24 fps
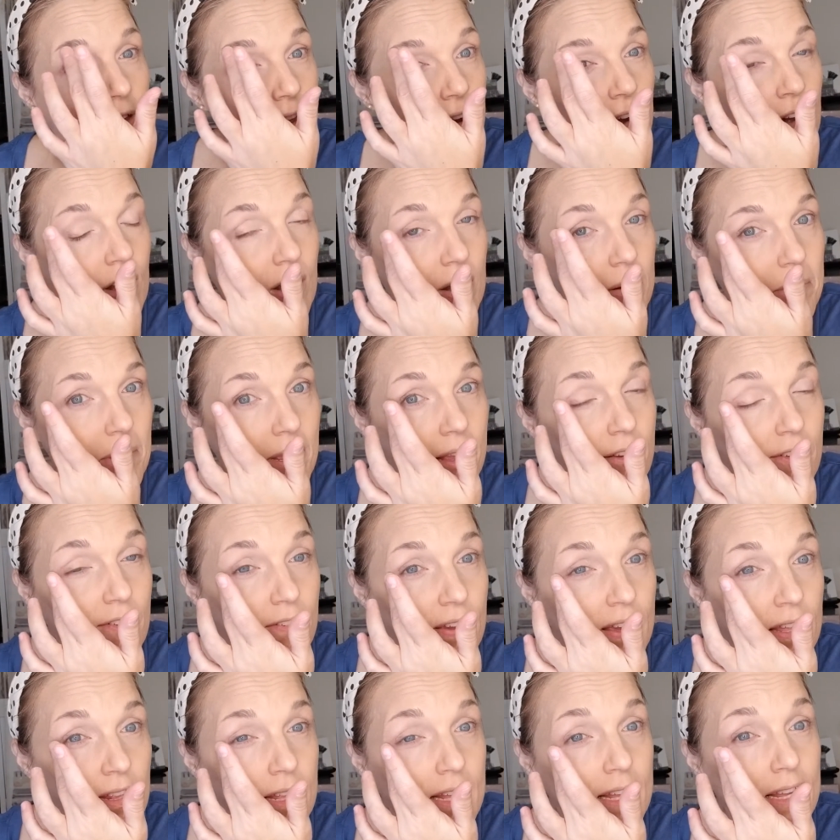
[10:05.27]
hurt my
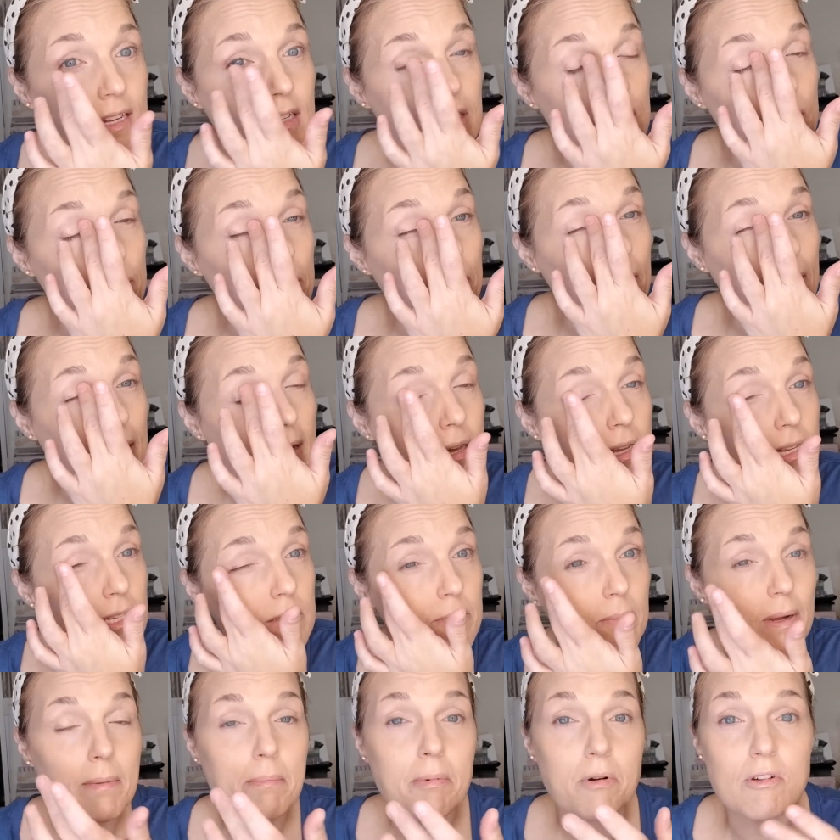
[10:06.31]
feelings, because
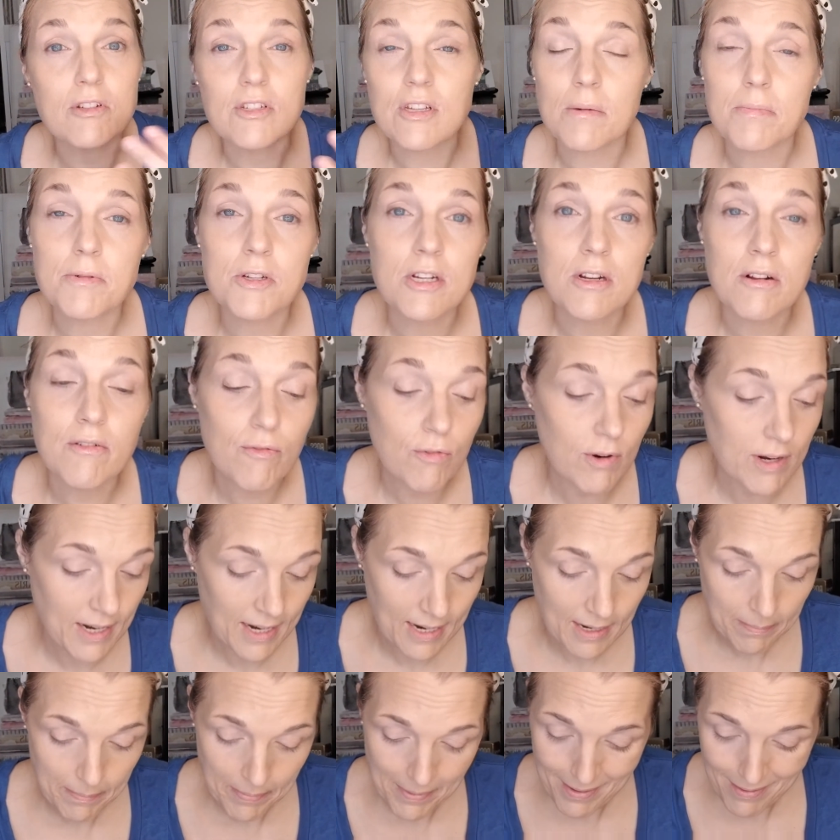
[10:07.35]
my perception of what
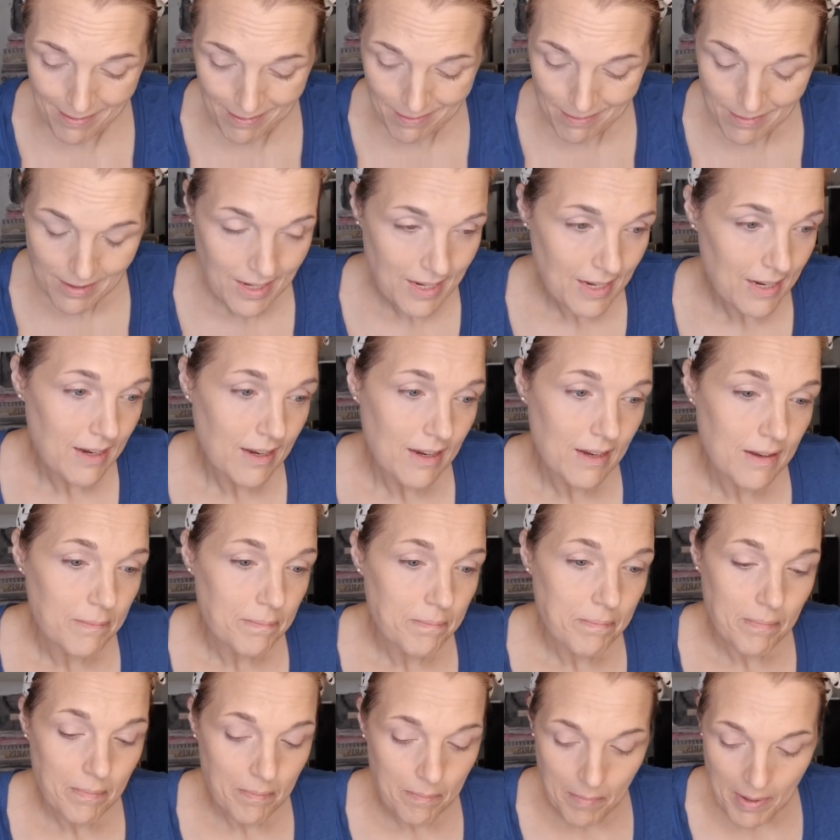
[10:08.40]
happened
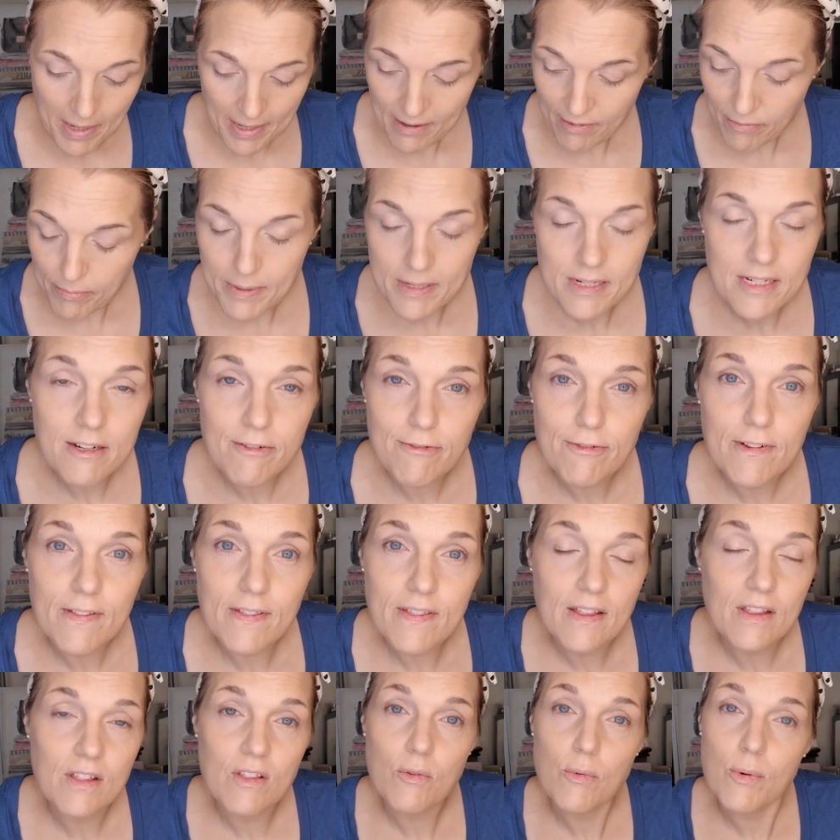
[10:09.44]
might have been different
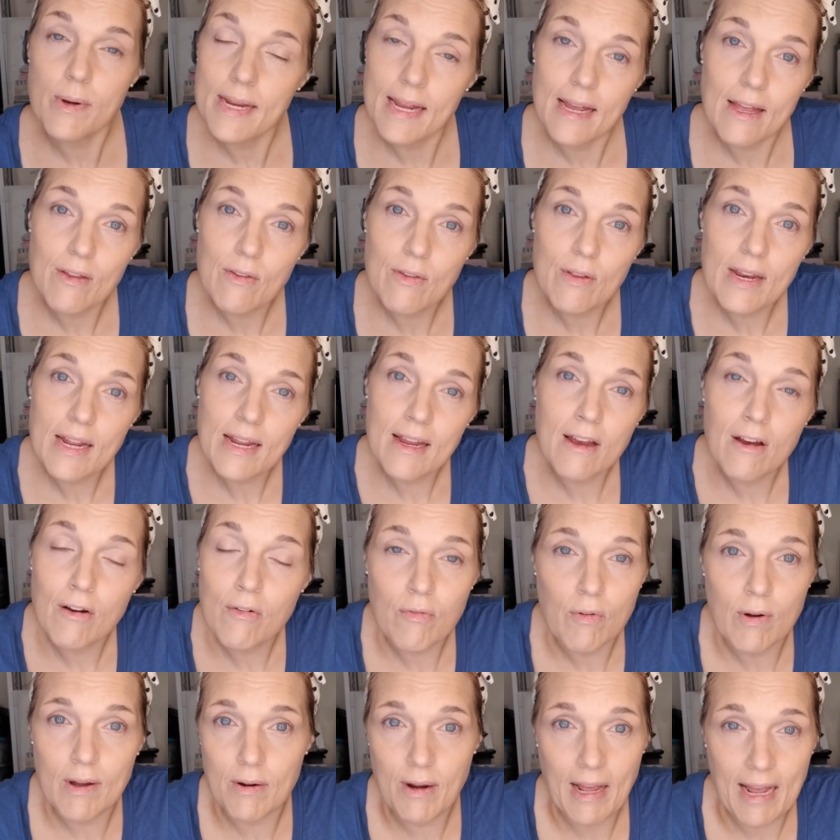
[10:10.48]
than the reality of
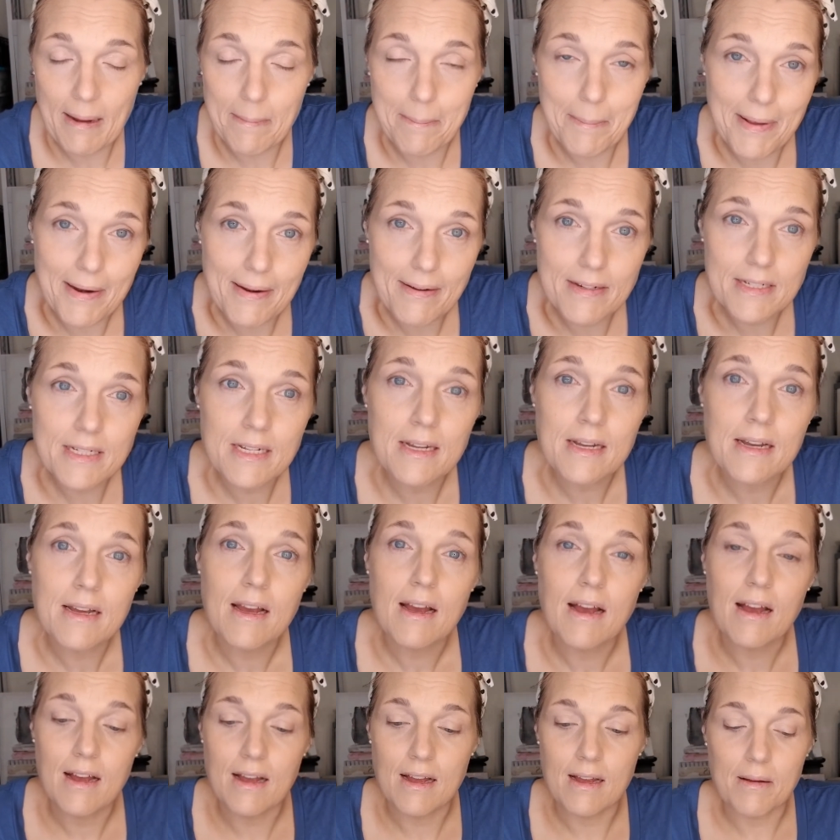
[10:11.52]
what happened.
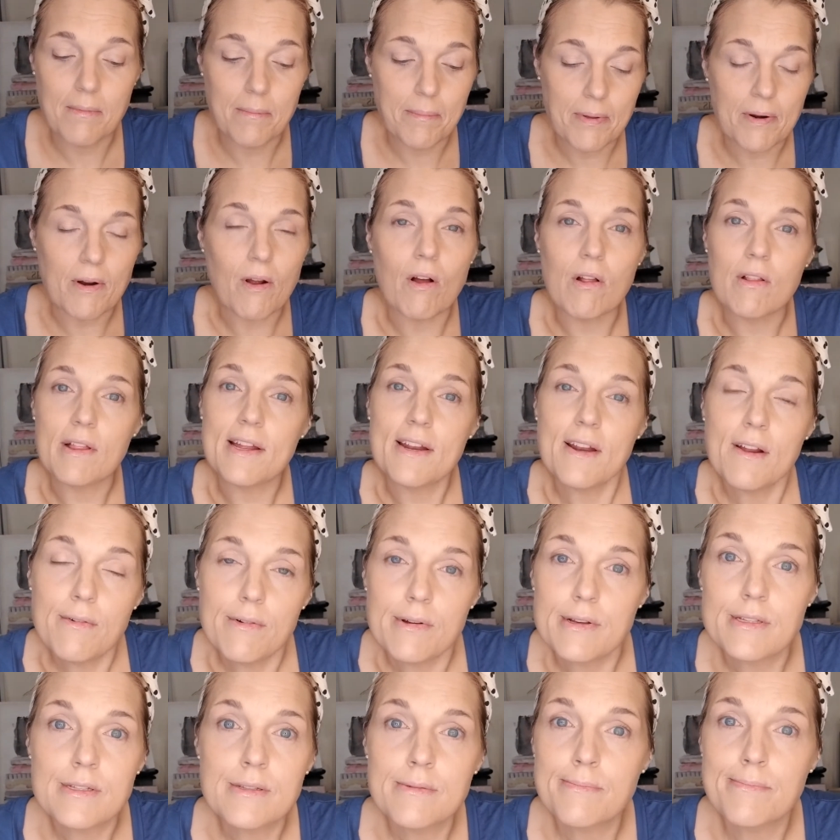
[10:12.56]
But all I know
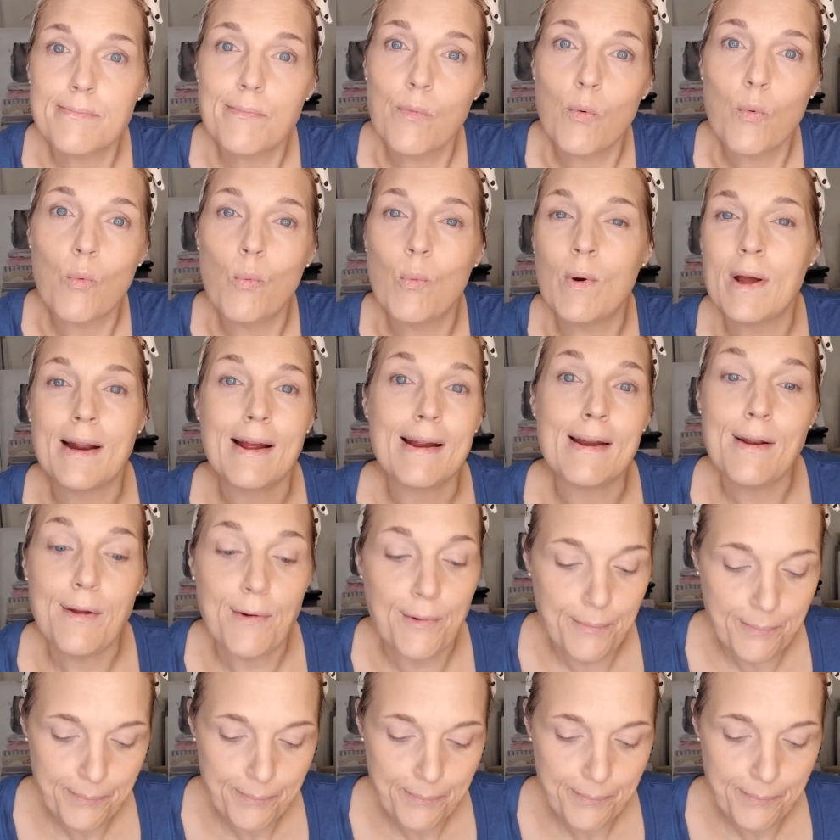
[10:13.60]
is what I know.